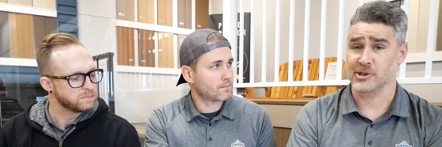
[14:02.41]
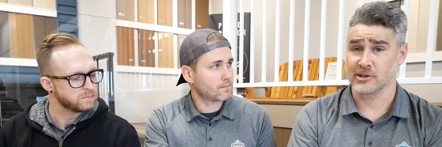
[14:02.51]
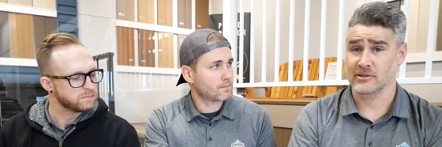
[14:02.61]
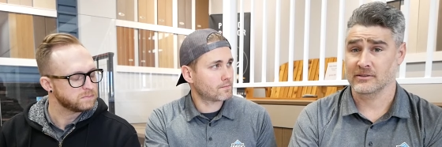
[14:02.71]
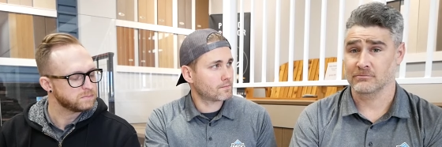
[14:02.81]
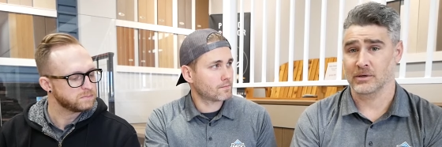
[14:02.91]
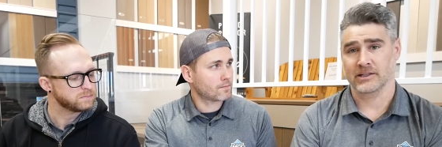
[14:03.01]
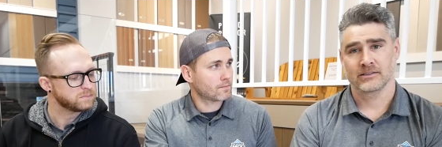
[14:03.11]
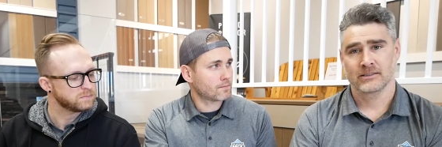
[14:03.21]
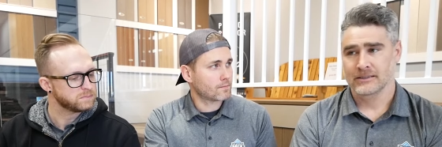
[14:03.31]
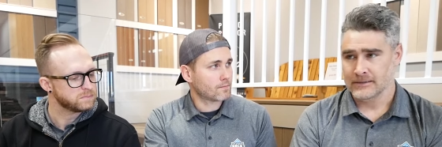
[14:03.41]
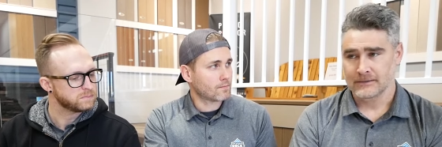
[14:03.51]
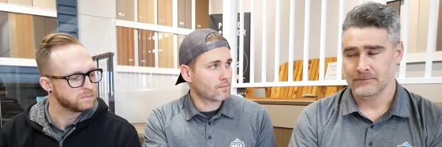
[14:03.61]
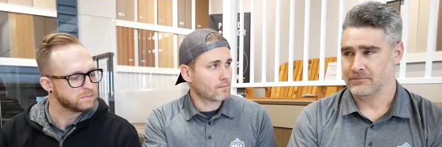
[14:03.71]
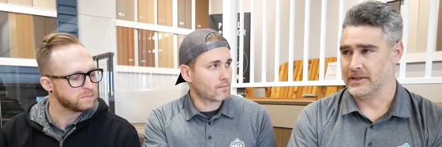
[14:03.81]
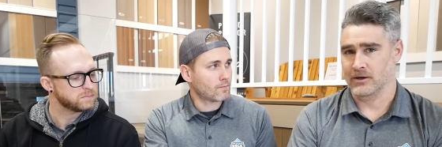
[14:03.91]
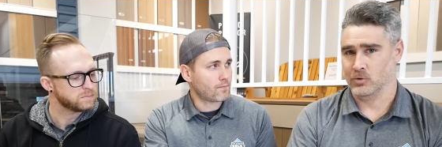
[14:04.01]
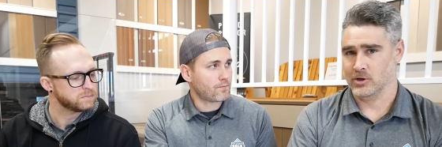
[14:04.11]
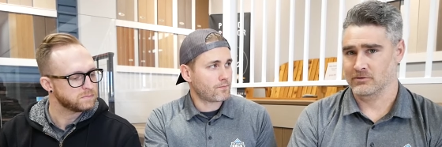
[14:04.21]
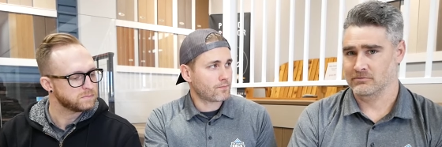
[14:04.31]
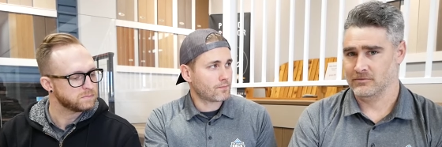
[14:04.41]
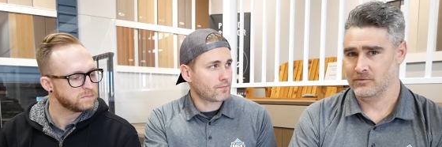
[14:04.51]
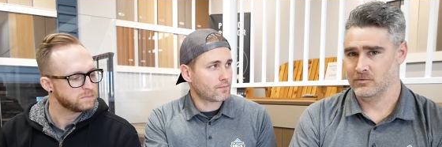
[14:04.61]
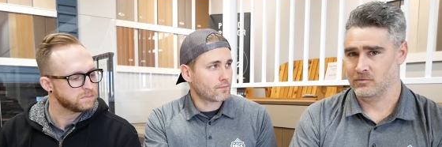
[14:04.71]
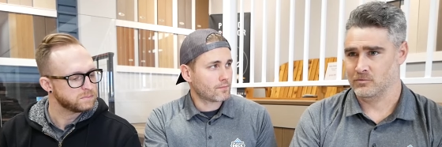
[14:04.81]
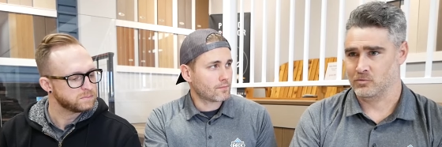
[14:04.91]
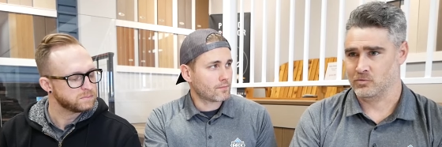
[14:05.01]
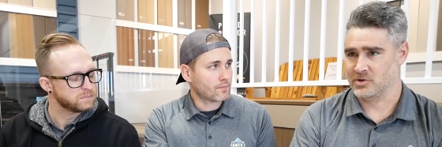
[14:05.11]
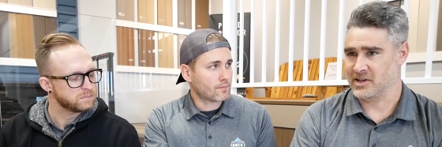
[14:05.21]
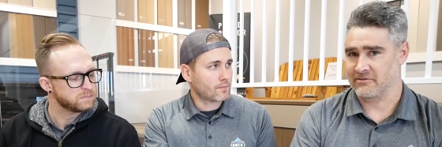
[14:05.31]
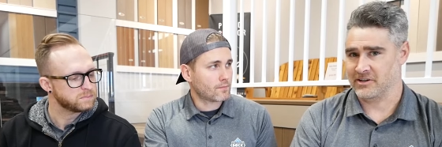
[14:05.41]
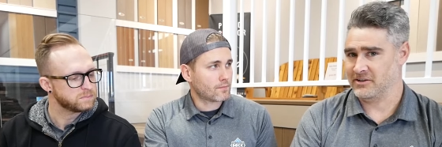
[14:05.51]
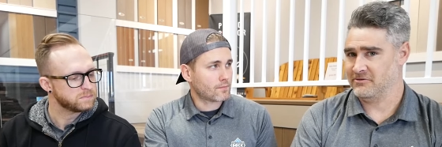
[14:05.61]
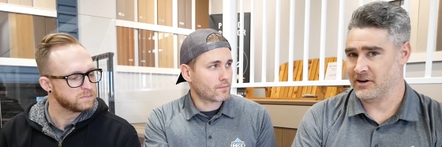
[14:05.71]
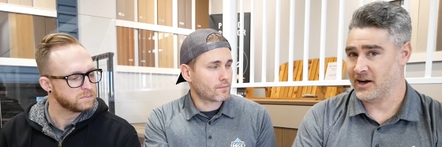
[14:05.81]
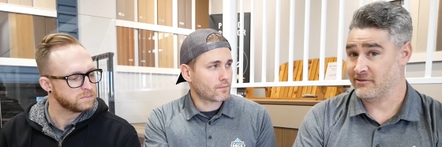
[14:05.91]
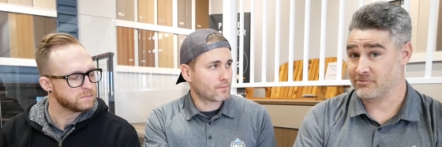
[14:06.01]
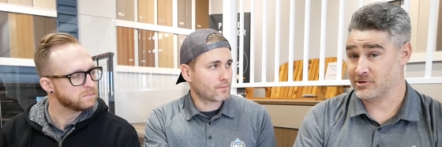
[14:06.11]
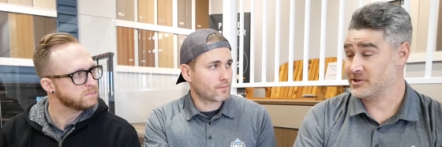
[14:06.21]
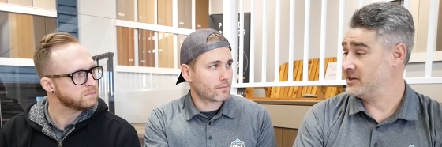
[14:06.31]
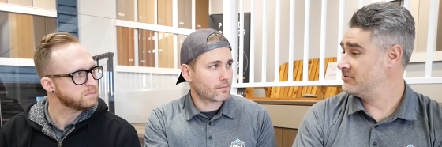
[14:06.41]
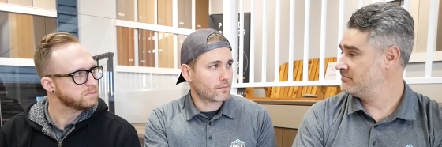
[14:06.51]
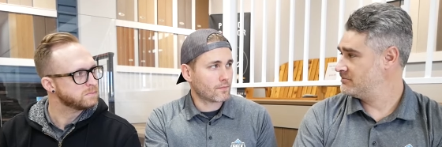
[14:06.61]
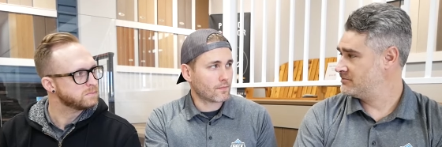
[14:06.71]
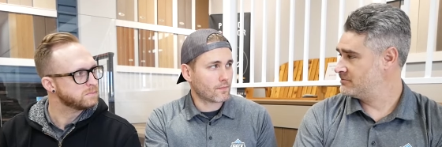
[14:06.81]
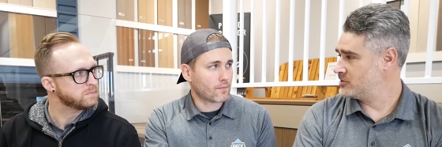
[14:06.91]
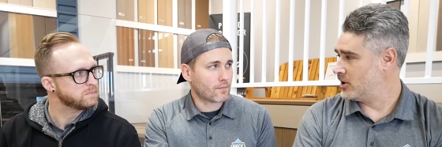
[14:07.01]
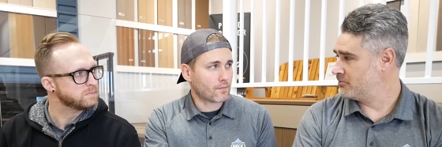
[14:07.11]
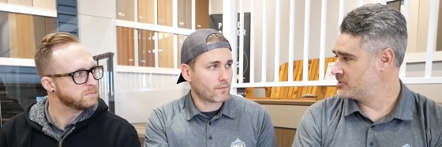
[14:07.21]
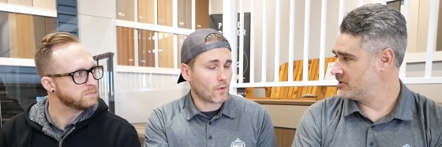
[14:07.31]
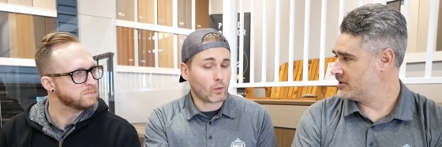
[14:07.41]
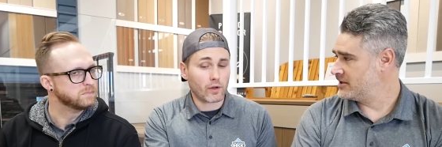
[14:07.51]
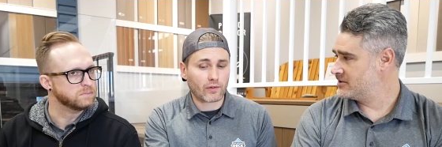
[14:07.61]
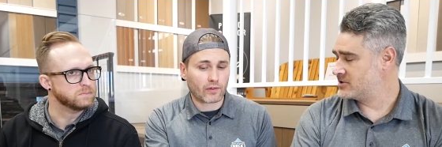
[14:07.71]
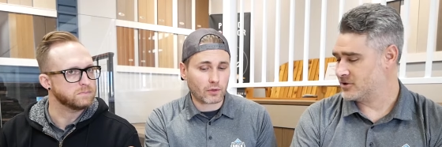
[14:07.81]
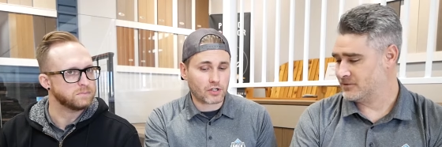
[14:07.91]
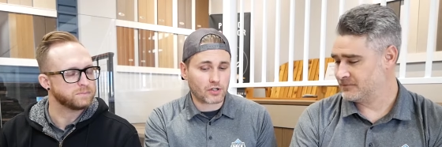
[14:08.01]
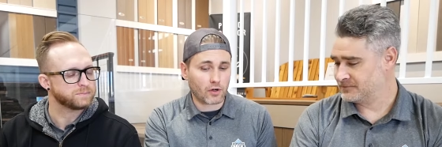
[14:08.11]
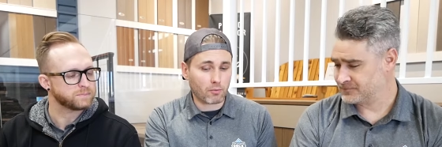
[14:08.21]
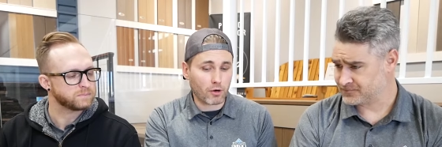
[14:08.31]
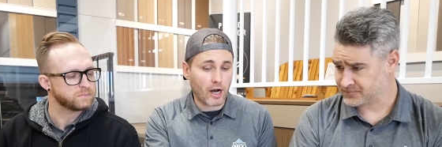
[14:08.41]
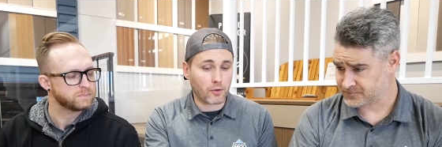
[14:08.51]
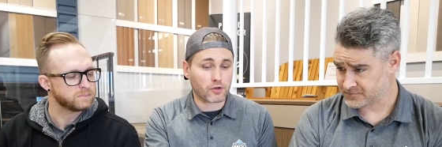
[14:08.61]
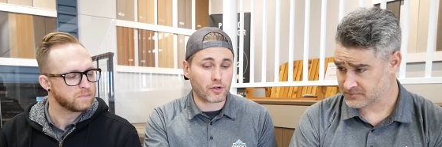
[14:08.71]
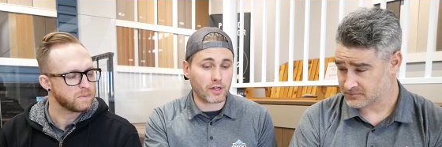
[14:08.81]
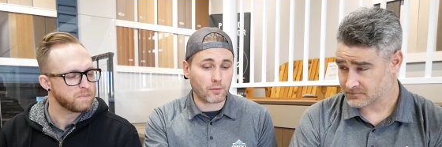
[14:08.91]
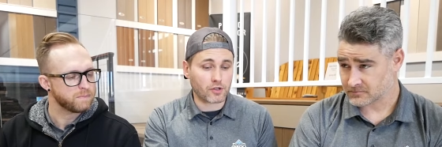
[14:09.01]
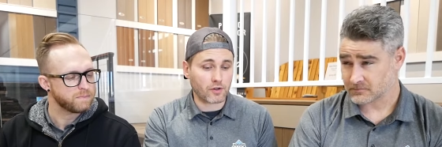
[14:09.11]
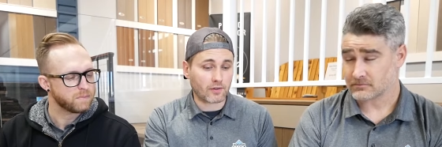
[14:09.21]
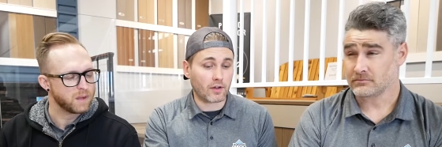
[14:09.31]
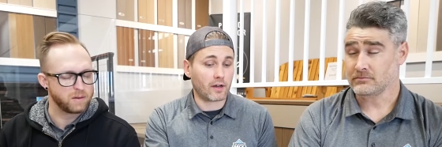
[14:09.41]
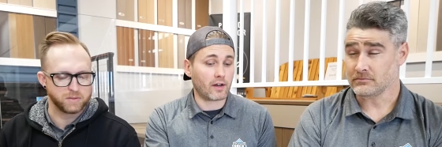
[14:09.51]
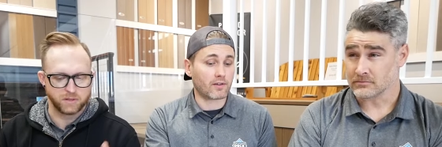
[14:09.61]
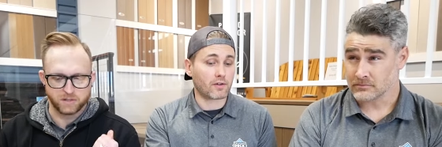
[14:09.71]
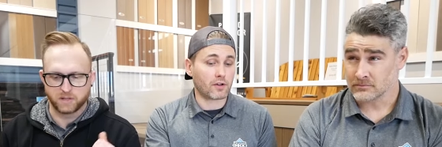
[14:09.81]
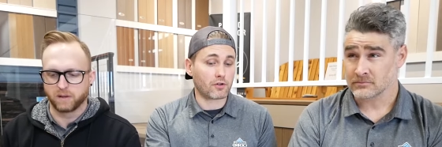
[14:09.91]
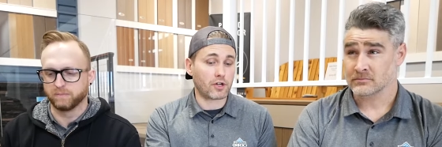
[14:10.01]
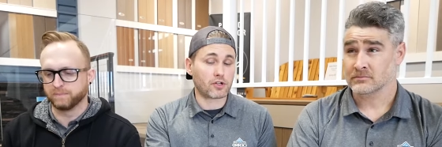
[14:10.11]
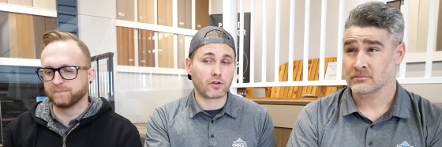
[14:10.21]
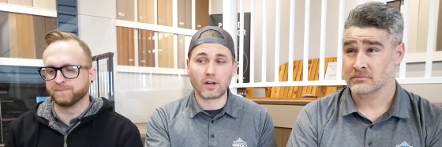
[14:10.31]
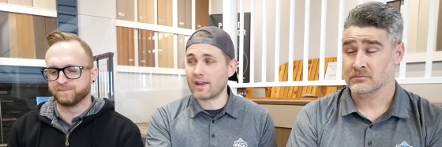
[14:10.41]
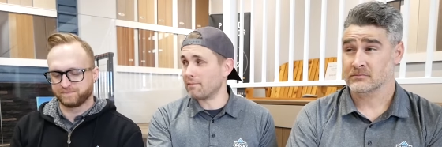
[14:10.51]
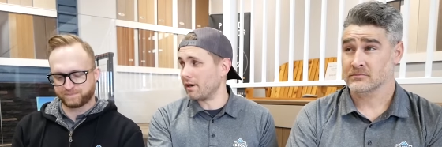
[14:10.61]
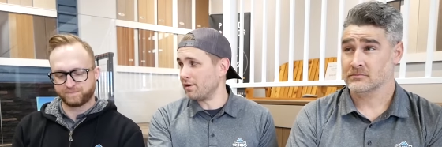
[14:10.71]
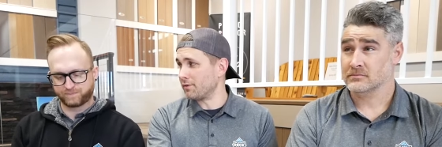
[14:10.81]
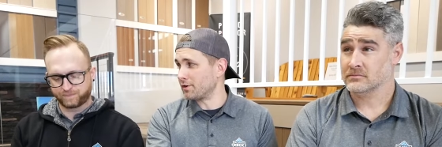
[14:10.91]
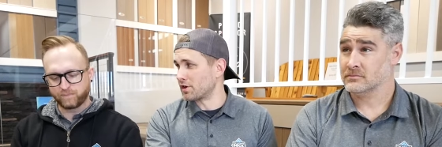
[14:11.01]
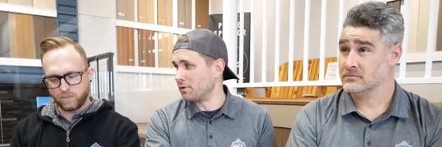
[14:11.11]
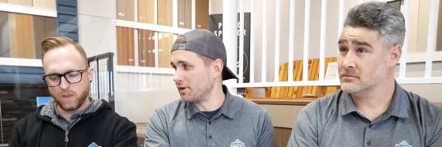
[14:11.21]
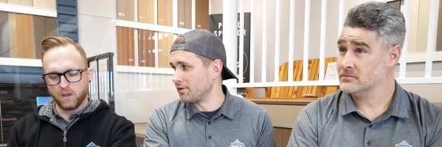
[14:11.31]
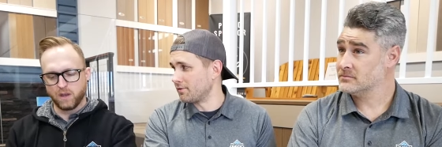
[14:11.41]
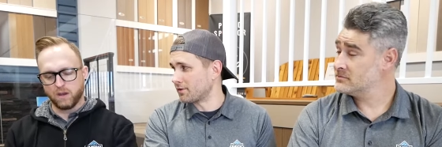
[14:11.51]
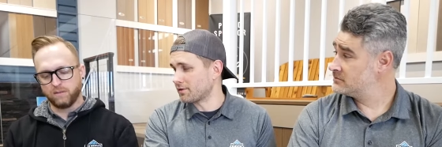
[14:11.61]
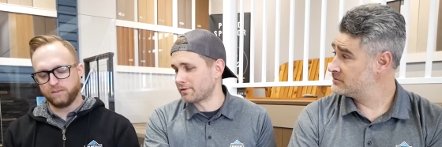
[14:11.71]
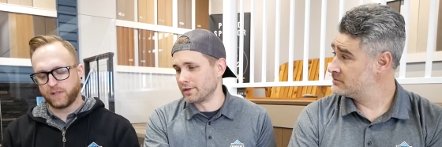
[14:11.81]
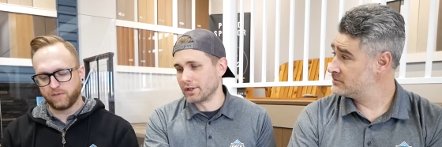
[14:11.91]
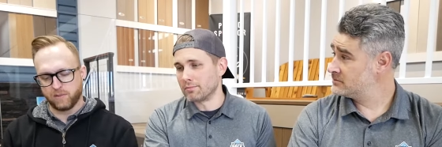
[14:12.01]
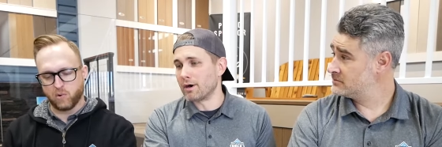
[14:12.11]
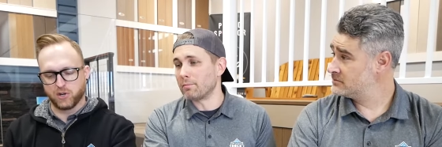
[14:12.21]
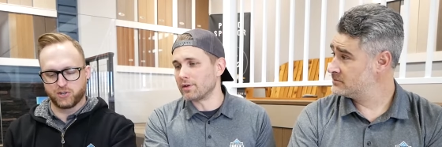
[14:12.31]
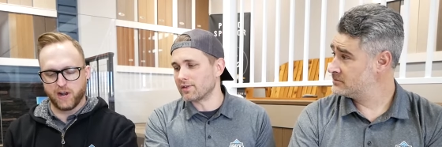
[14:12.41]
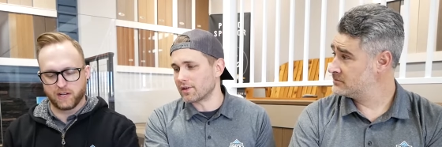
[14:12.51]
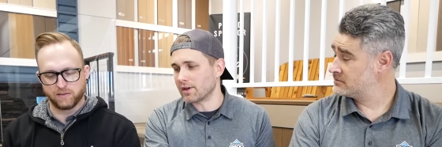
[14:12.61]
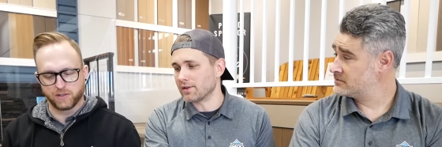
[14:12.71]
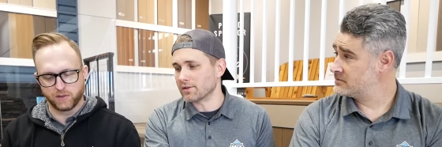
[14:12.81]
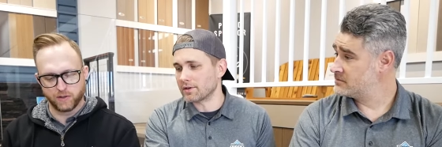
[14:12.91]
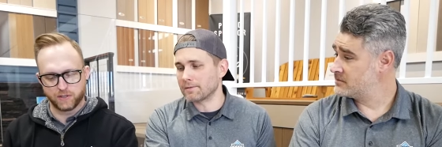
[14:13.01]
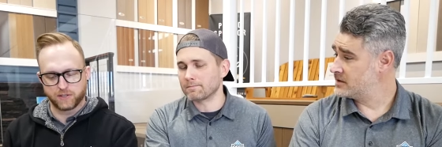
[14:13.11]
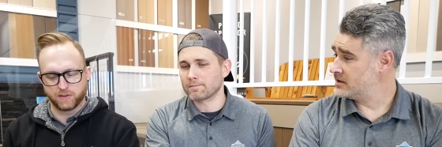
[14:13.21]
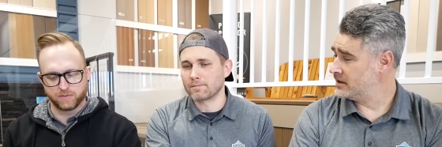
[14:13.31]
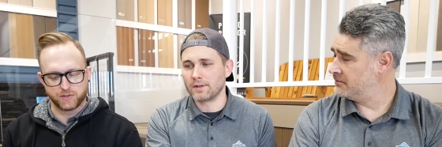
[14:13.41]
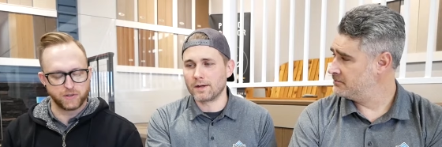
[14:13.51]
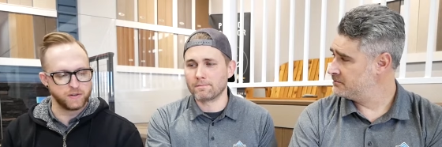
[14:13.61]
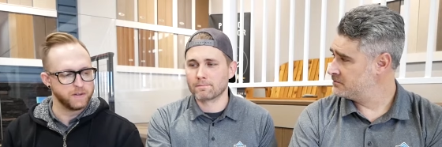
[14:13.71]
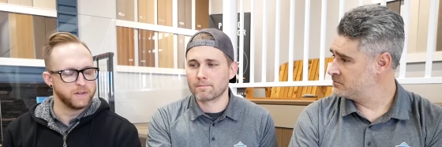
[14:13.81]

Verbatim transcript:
Speaker 1: year. But yeah, we're 75 percent composite. We also switched
Speaker 2: to all brown treated, which looks a lot yeah, nicer than the green treated. that might have contributed yeah, to a little more attractive than the green stuff. Yeah, yeah. sure.